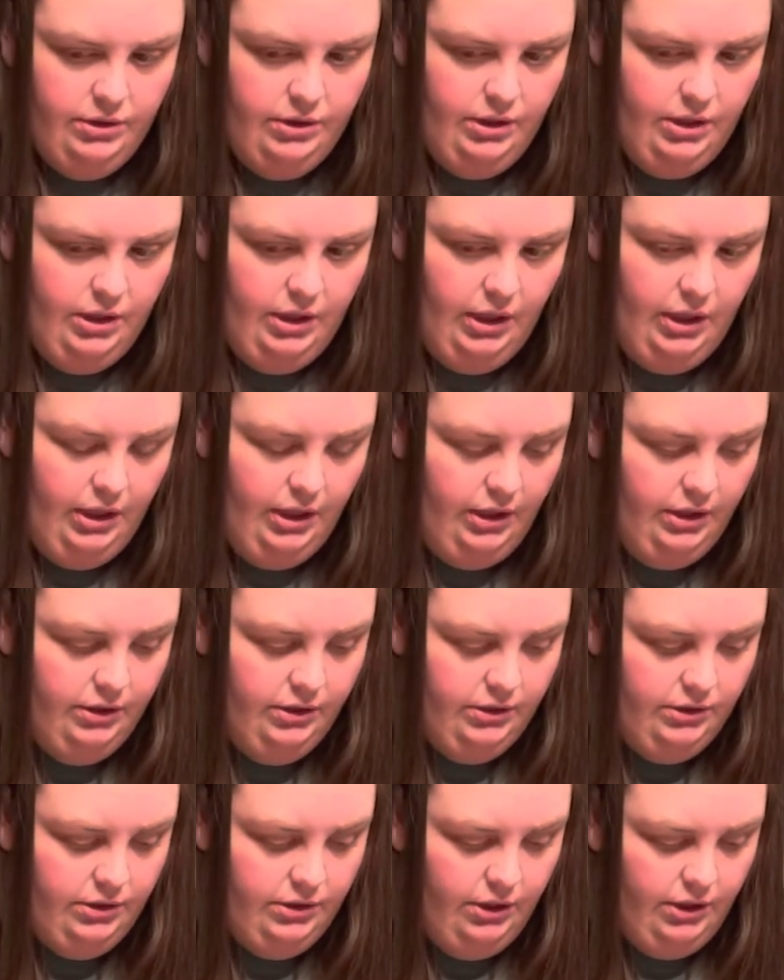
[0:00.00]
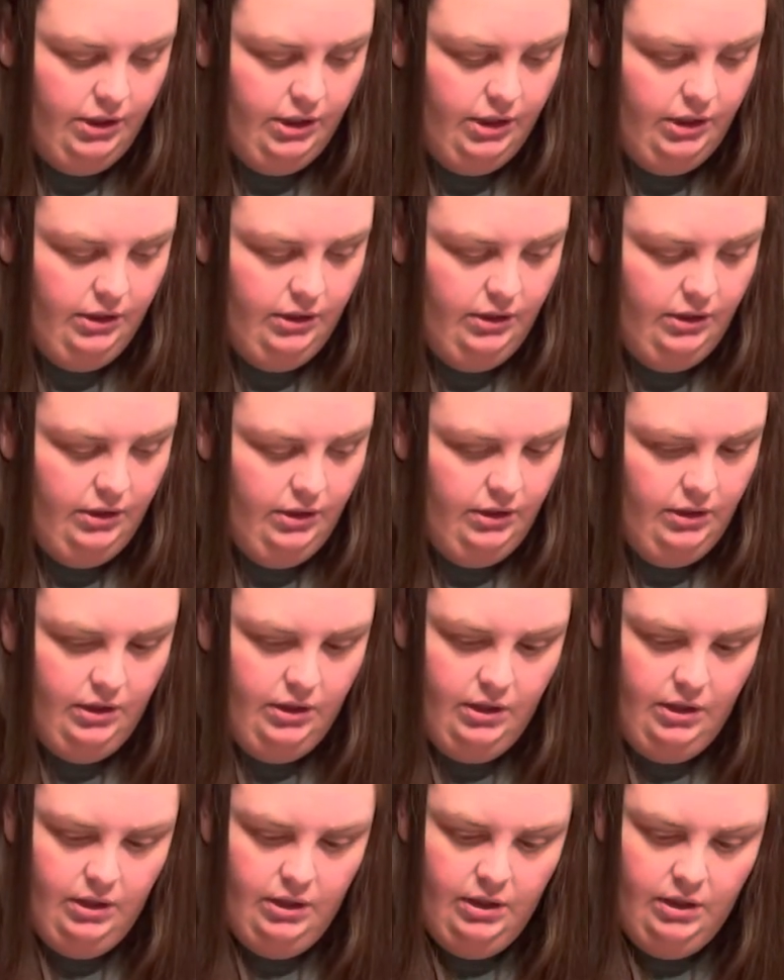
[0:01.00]
the circuit,
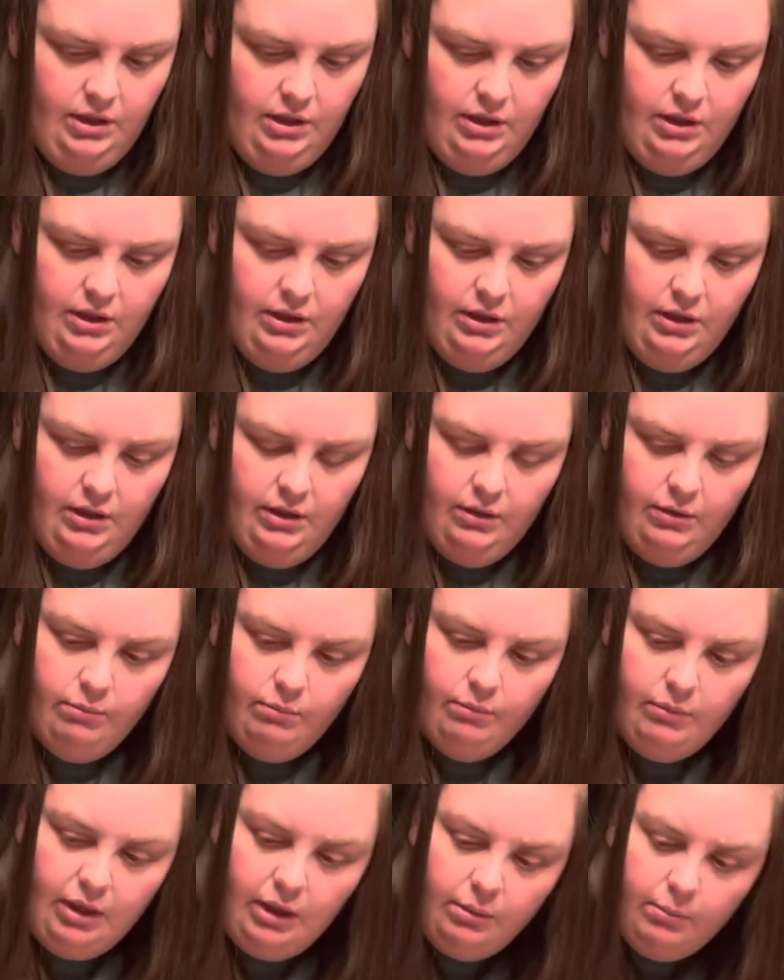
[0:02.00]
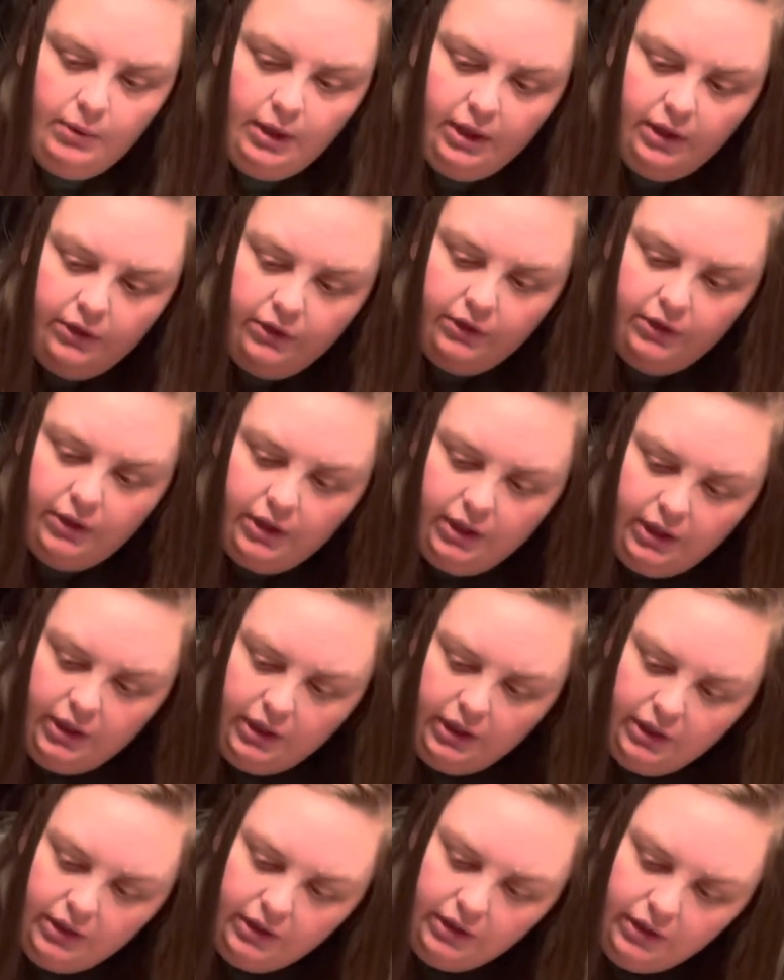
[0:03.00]
my battery